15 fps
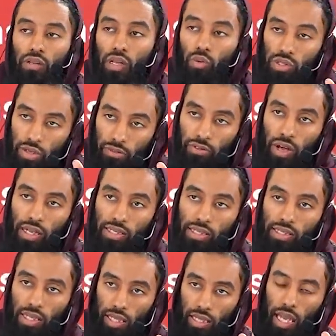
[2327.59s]
There was a
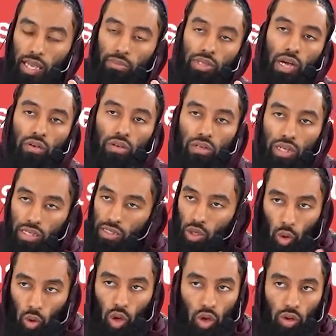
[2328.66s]
verse that came down that's
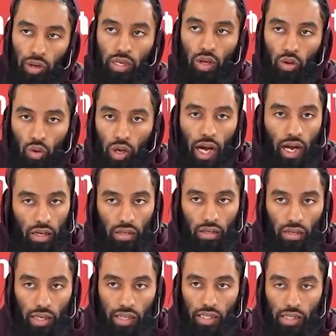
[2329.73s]
no longer in the Quran.
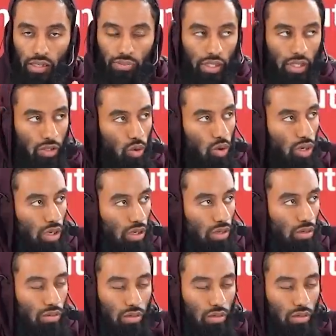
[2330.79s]
It is mansukh.